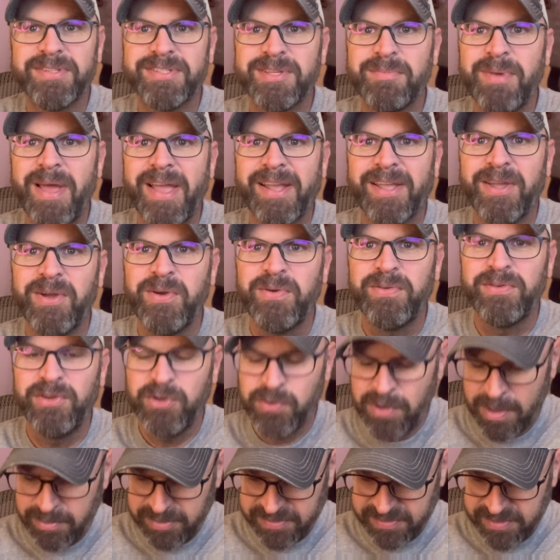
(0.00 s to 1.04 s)
Tobacco,
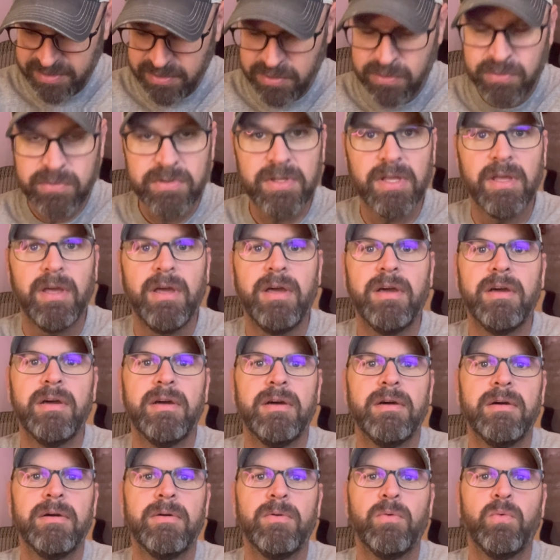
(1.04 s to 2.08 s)
new episode.
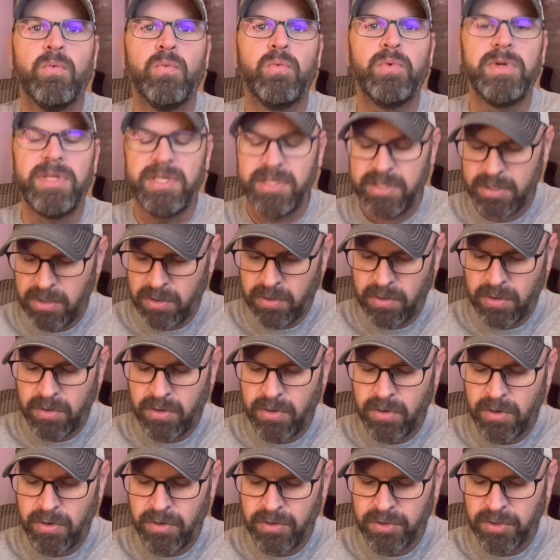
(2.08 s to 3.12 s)
We
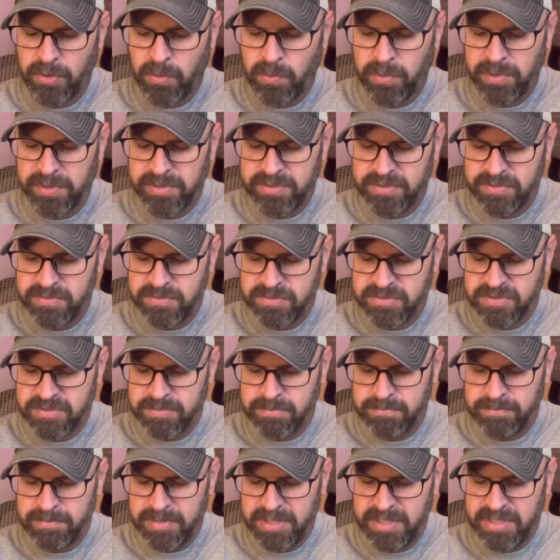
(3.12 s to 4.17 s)
are going to
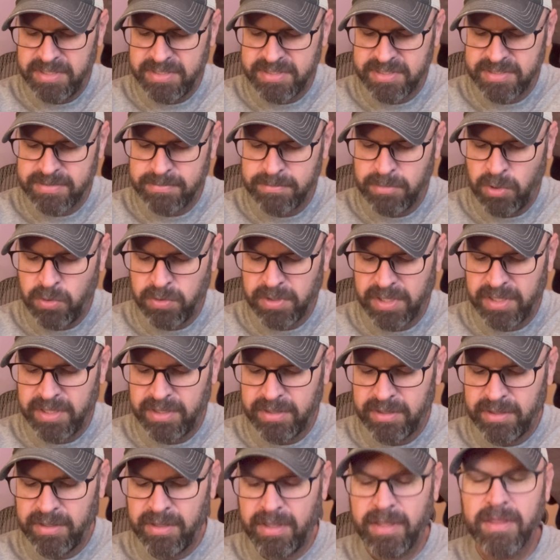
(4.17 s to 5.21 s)
be
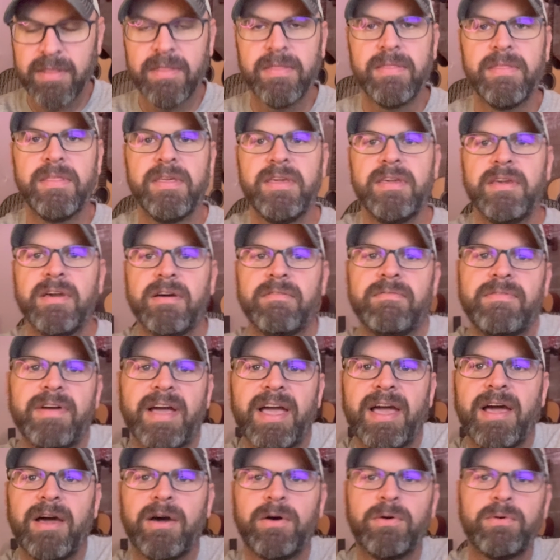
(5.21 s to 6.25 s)
smoking the
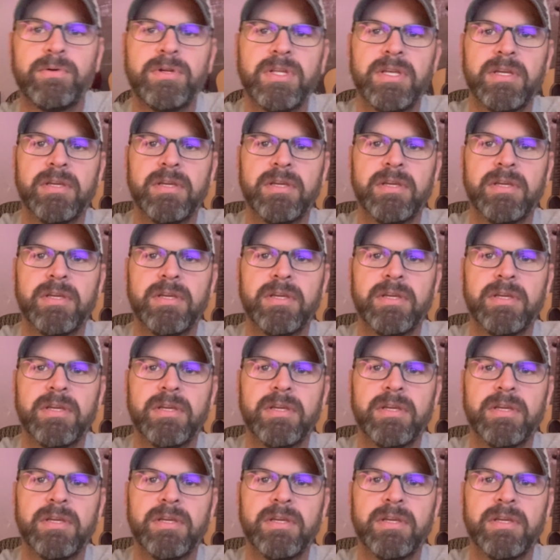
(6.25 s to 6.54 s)
Avowed